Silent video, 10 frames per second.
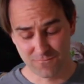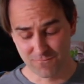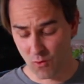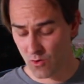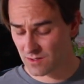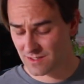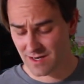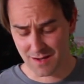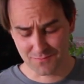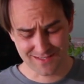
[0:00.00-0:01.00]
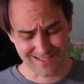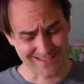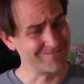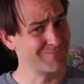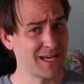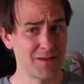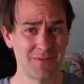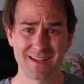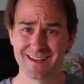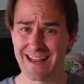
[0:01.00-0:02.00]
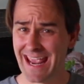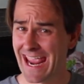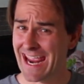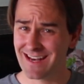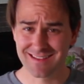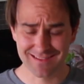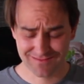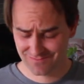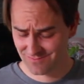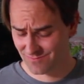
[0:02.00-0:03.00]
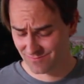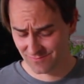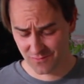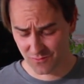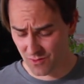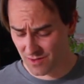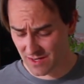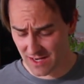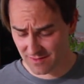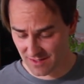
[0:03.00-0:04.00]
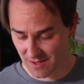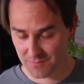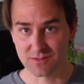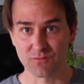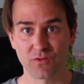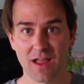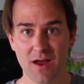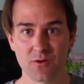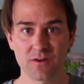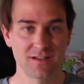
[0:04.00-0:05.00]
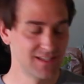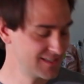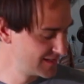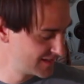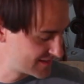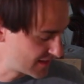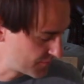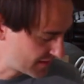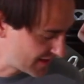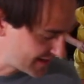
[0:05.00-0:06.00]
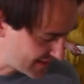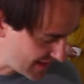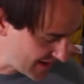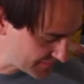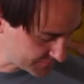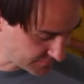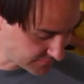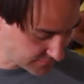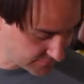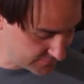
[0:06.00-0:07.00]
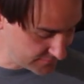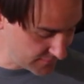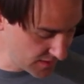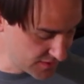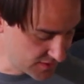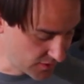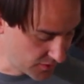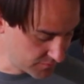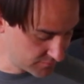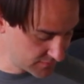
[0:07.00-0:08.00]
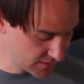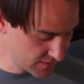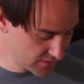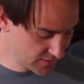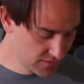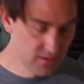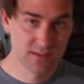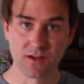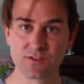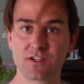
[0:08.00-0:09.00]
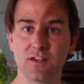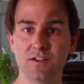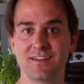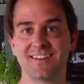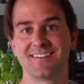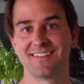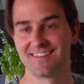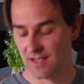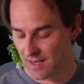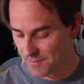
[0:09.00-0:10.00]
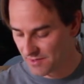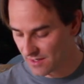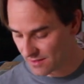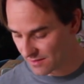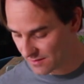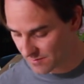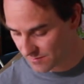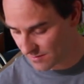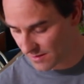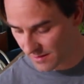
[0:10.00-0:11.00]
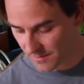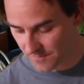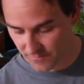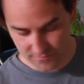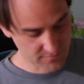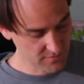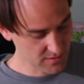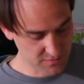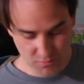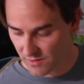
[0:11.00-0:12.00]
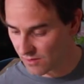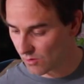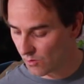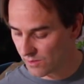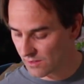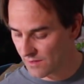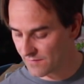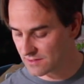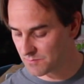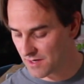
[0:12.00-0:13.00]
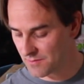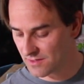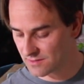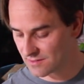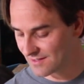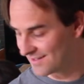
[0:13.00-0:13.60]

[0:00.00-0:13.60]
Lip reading: 4 cups and maybe an eighth. 4 1/8 cups of flour. Something like that. So, sounds good. I'm gonna spray a little oil on these babies,